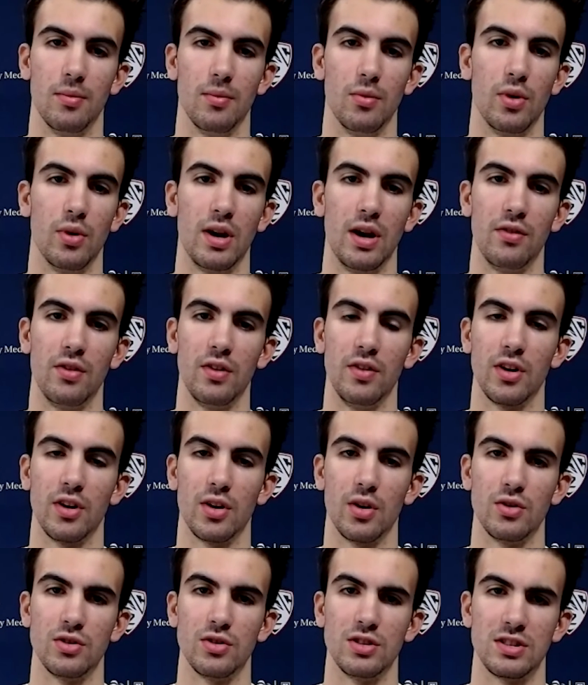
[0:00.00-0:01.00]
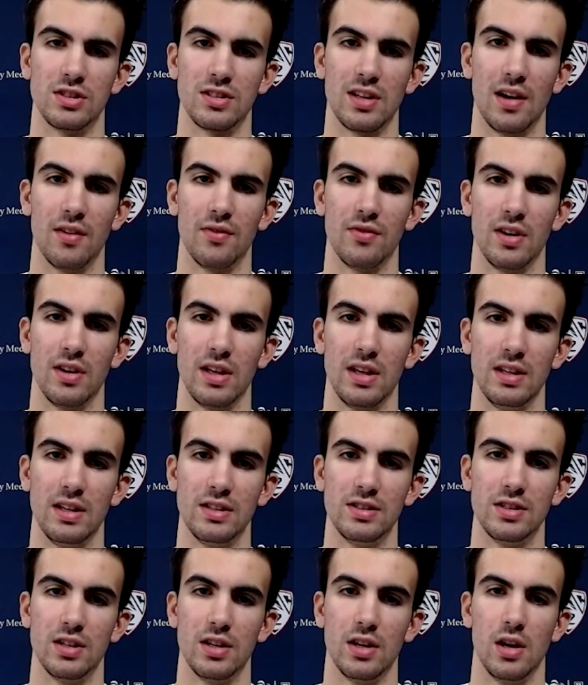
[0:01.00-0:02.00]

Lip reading: Whatever the coaching staff needs,